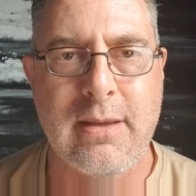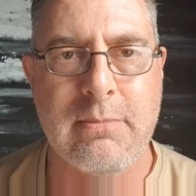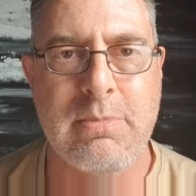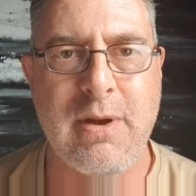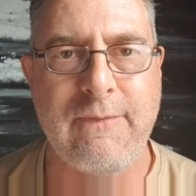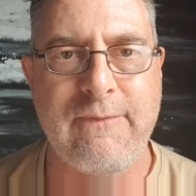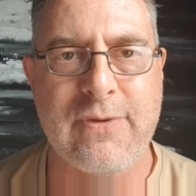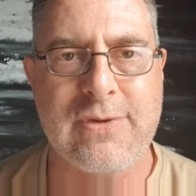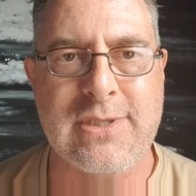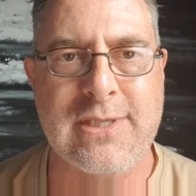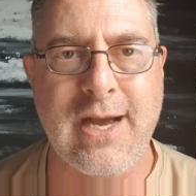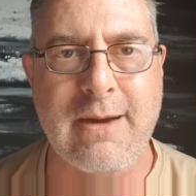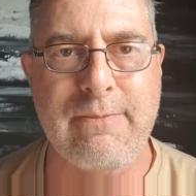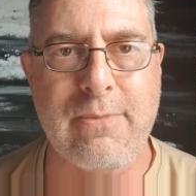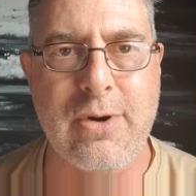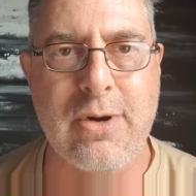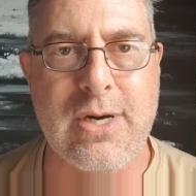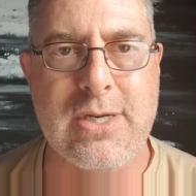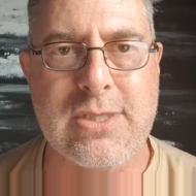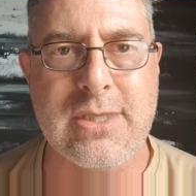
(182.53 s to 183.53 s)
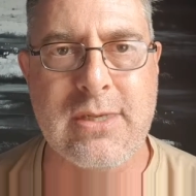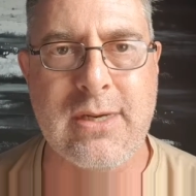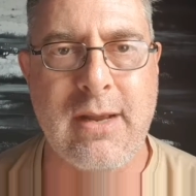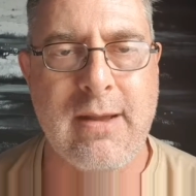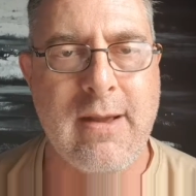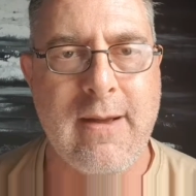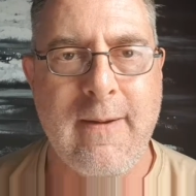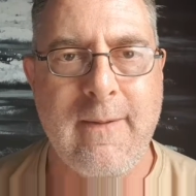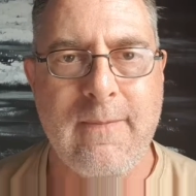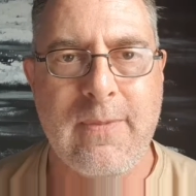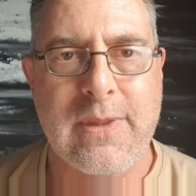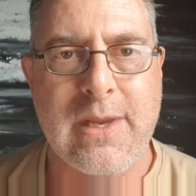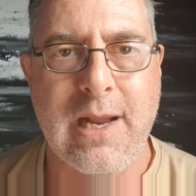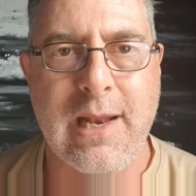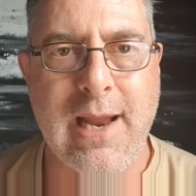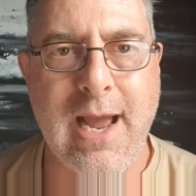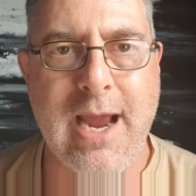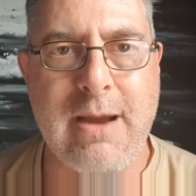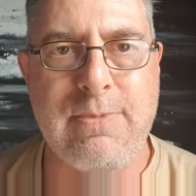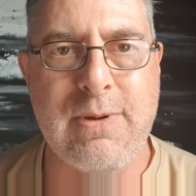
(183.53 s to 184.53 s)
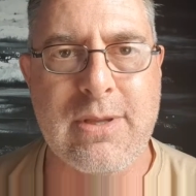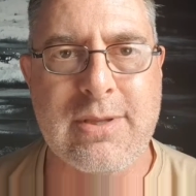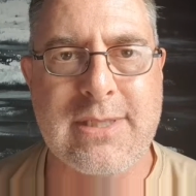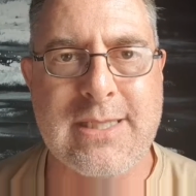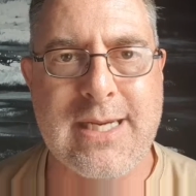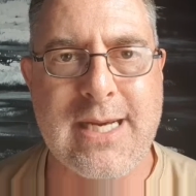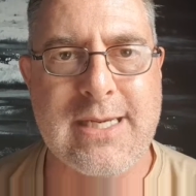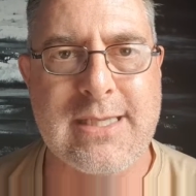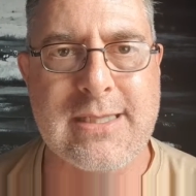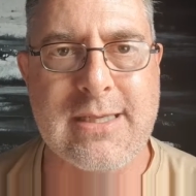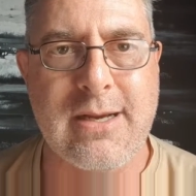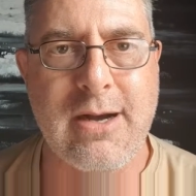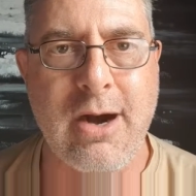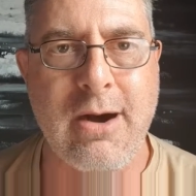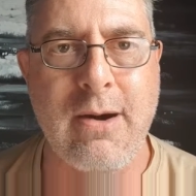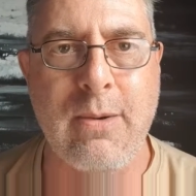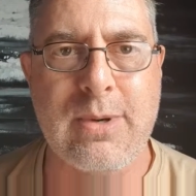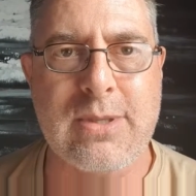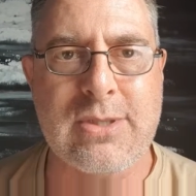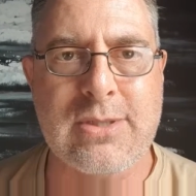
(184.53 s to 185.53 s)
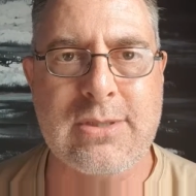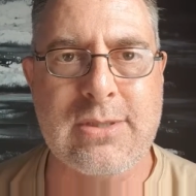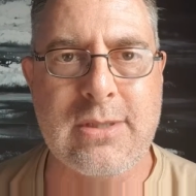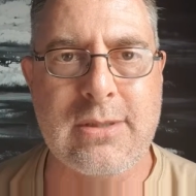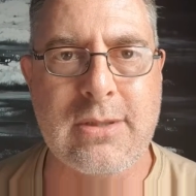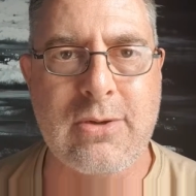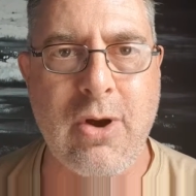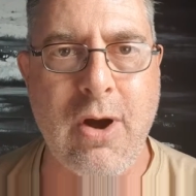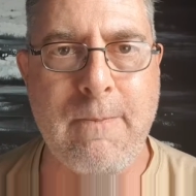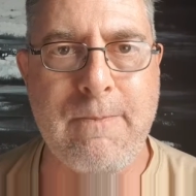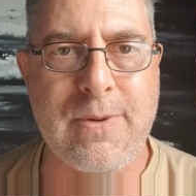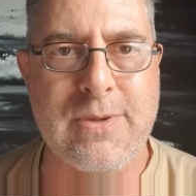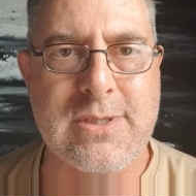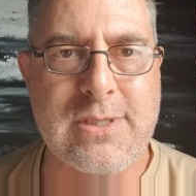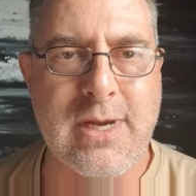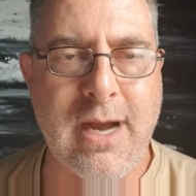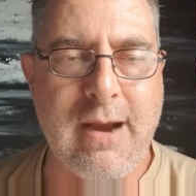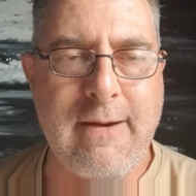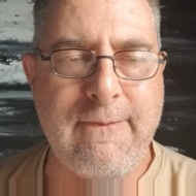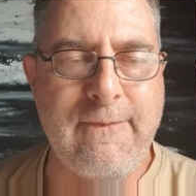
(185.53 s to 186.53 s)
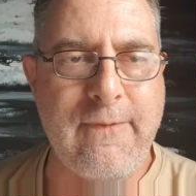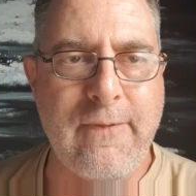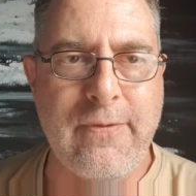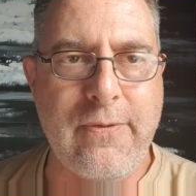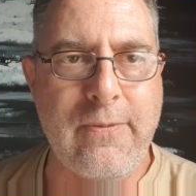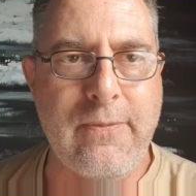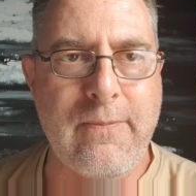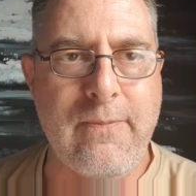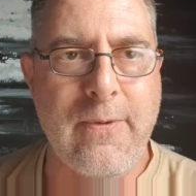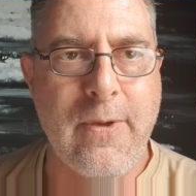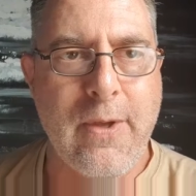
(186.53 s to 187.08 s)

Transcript: But for some reason, Labor says, oh, it's to compensate for the